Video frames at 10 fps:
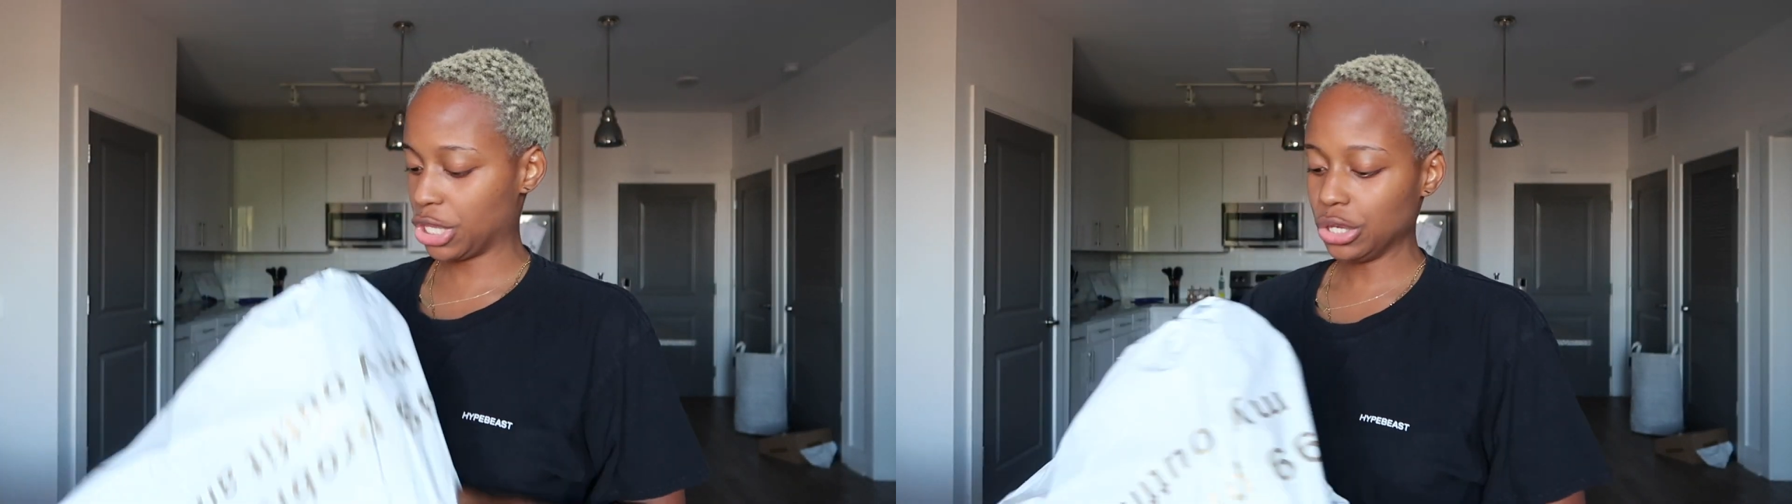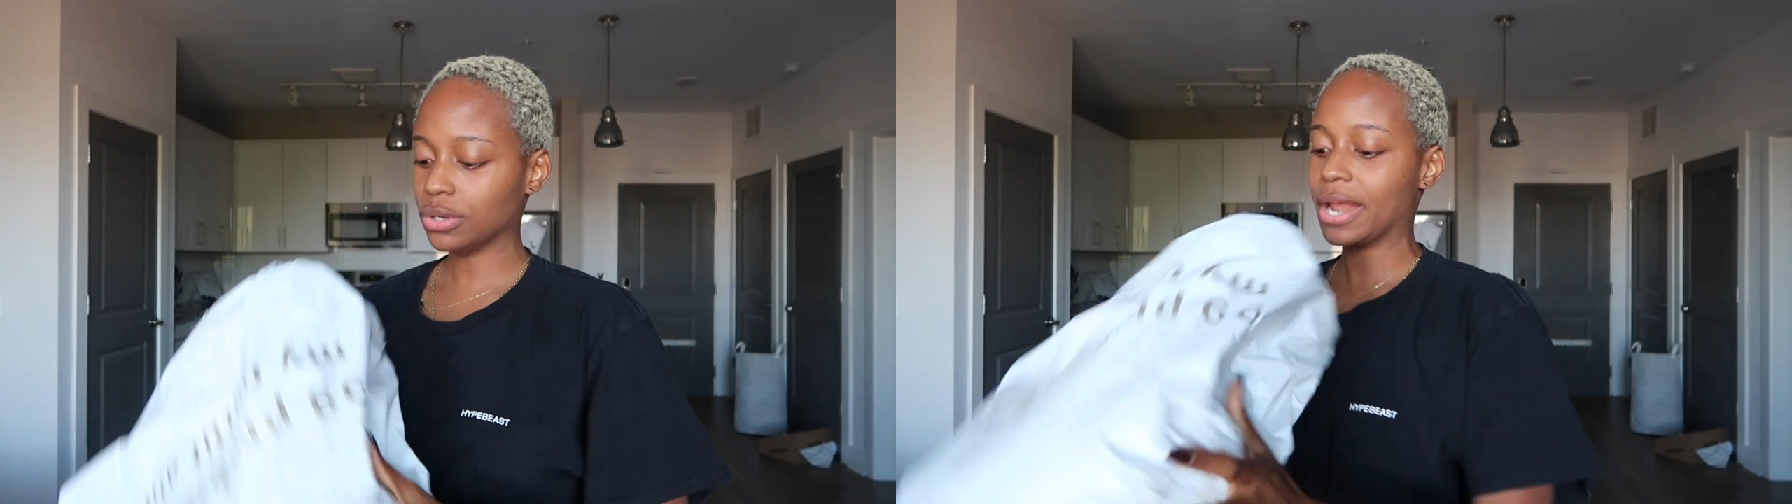
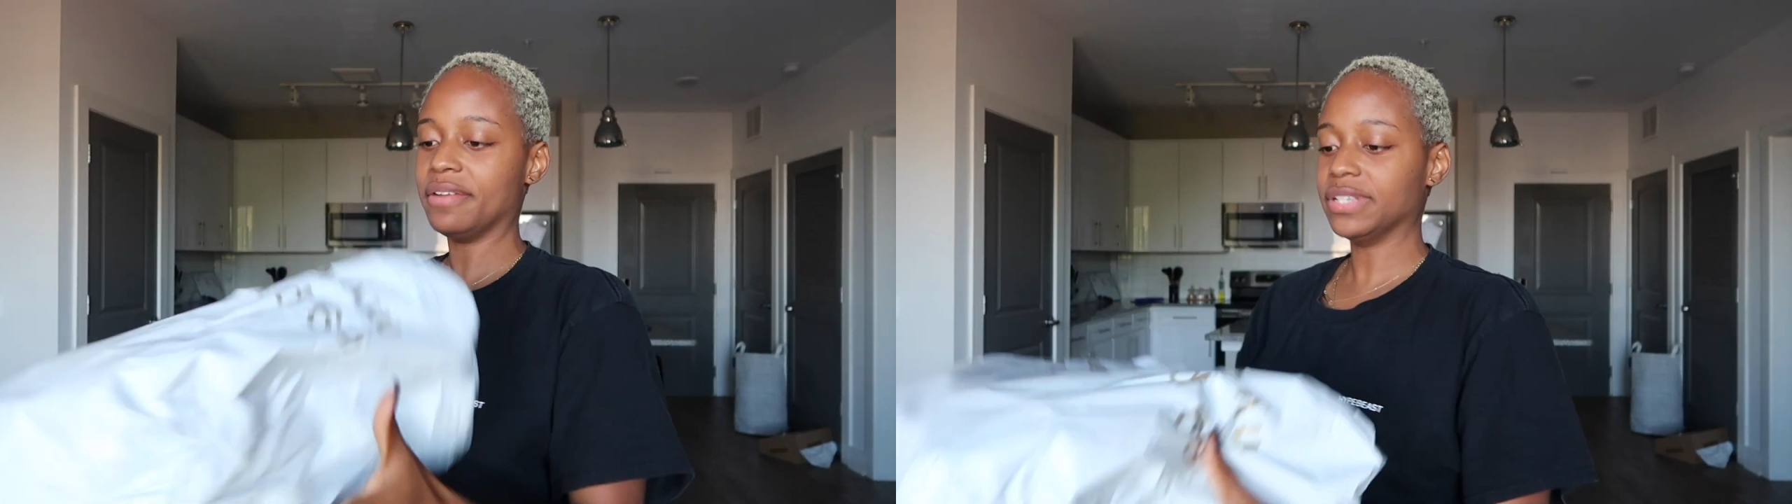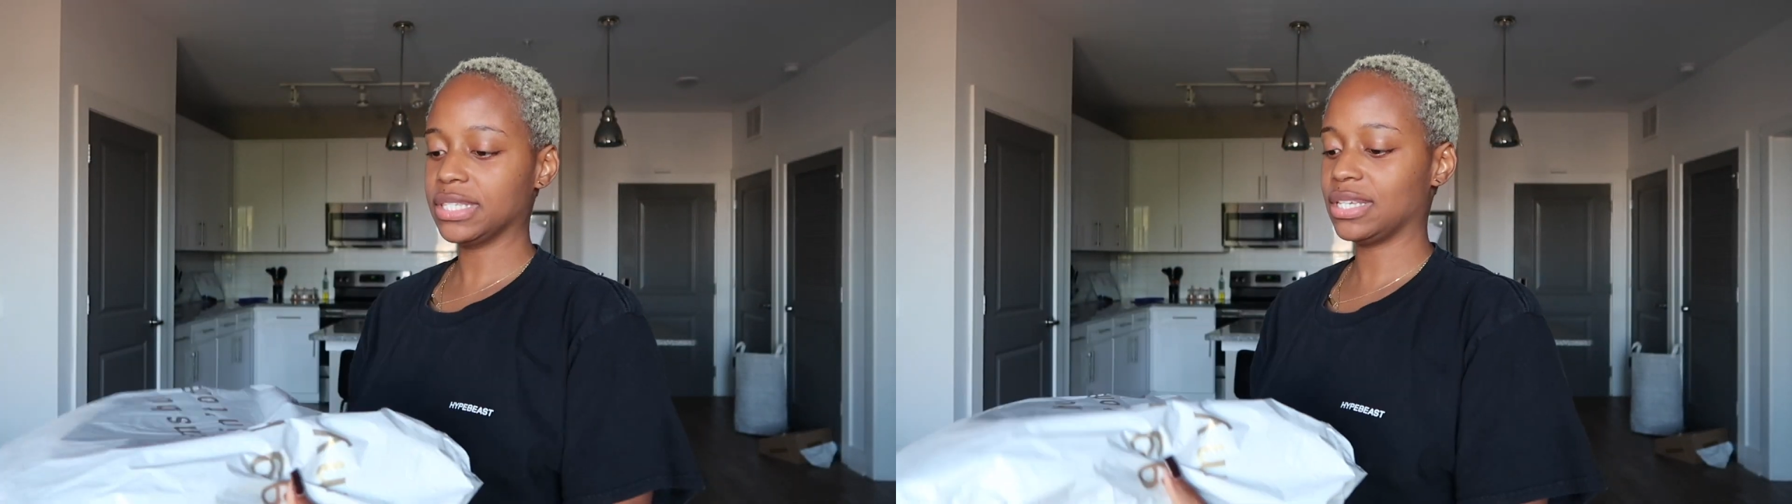cute,
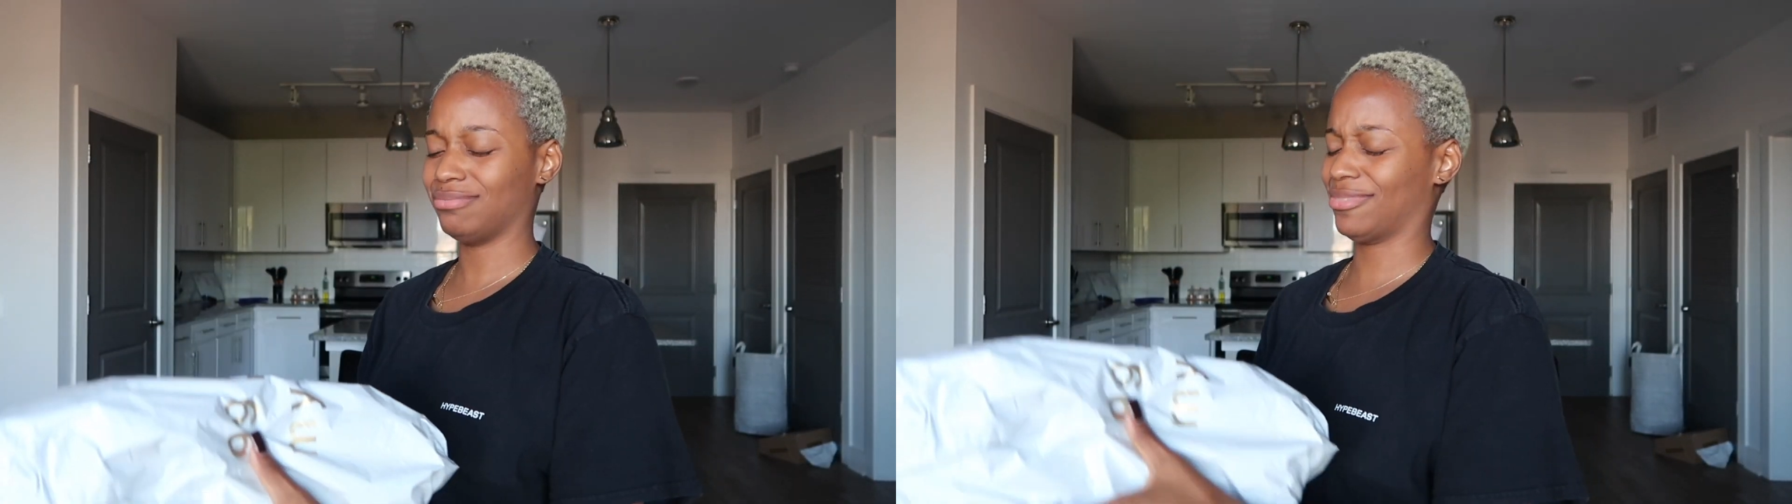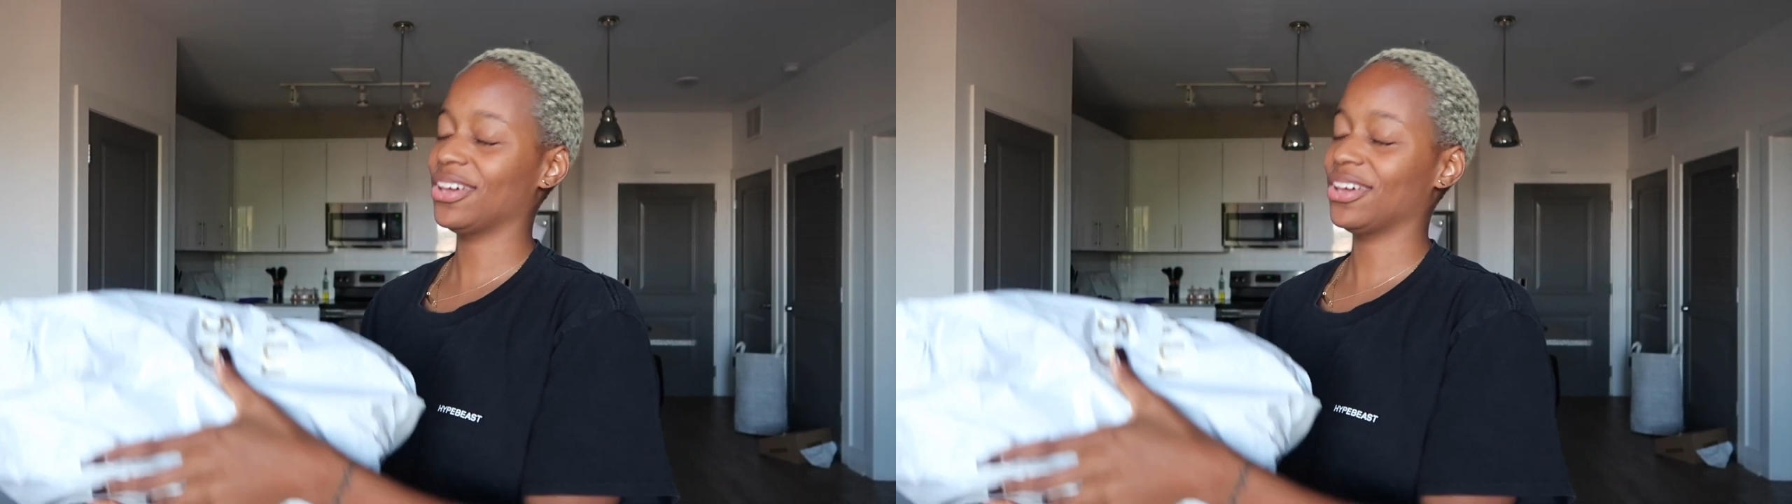I didn't see,